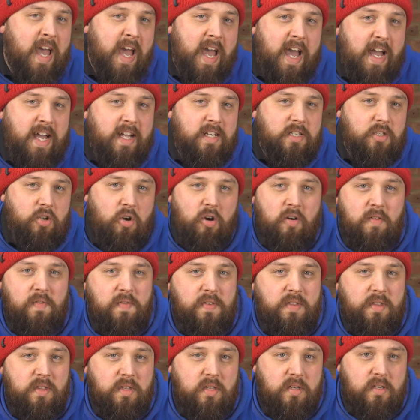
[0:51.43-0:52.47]
and
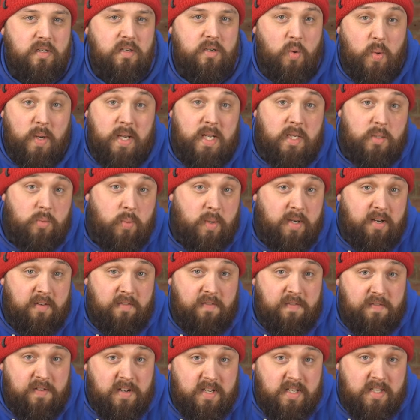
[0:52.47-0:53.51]
often the quickest way to
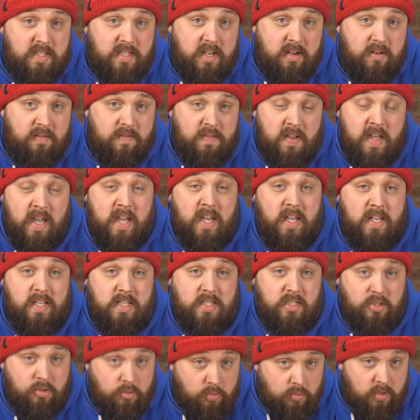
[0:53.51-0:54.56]
free yourself
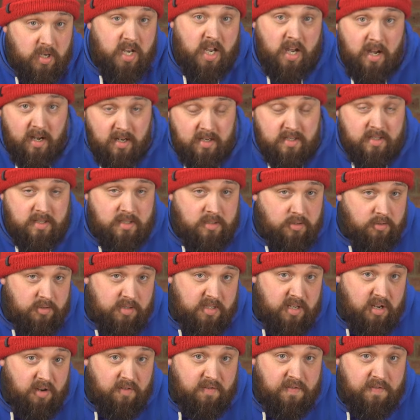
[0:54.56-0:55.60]
is to cut
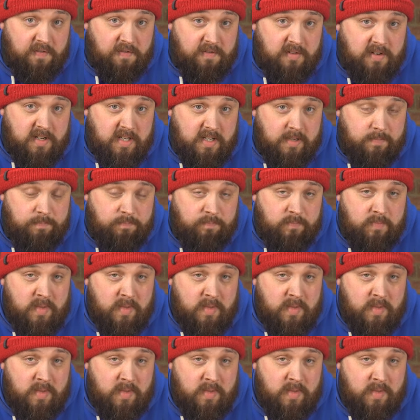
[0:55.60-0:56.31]
yourself free.